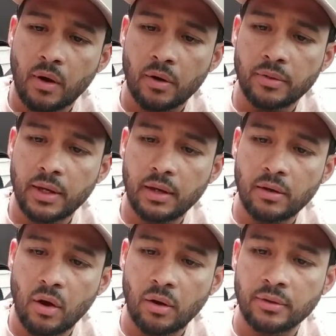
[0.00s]
Are they?
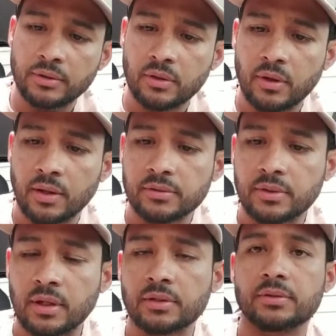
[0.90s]
No, these are not
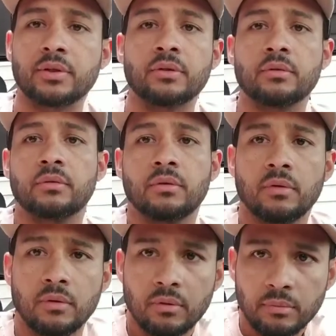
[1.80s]
stainless steel,
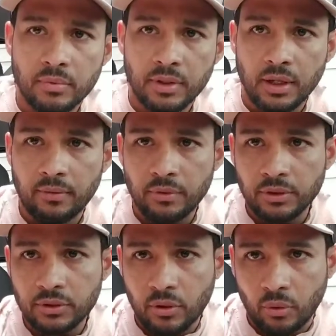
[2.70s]
but they give you
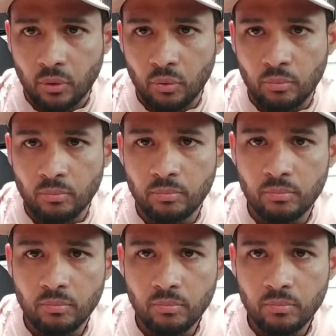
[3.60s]
these chrome
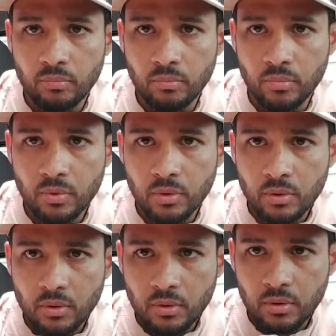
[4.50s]

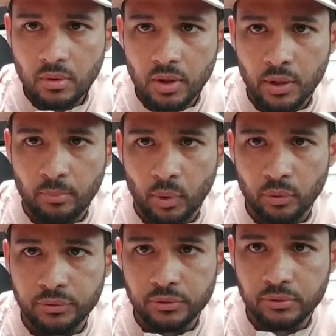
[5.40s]
little
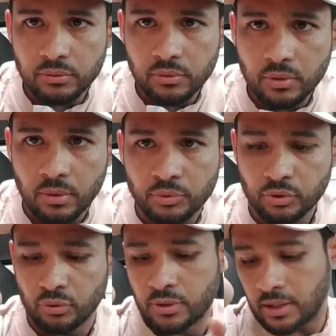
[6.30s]
bolts. I'm
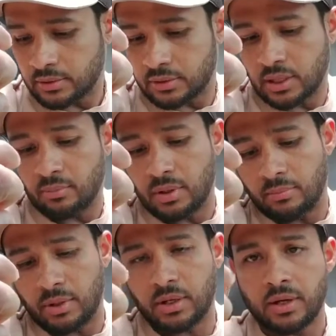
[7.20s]
sure that's a 10
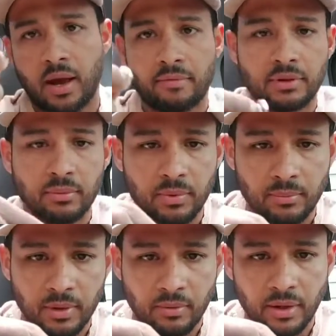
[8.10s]
millimeter. I have a 10
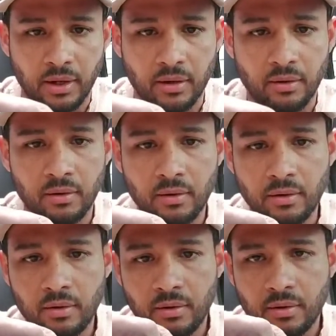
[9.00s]
millimeter right here.
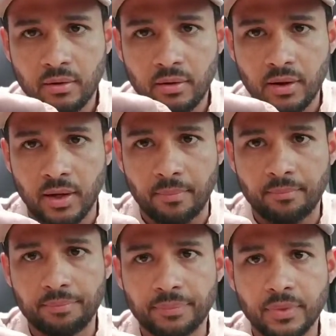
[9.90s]
Yep,
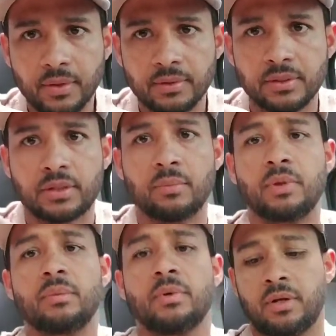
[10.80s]
it's a 10
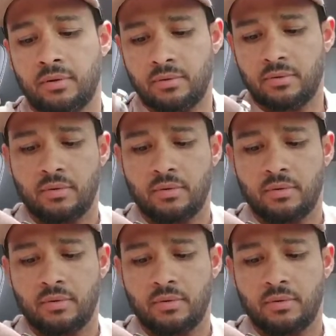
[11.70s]
millimeter.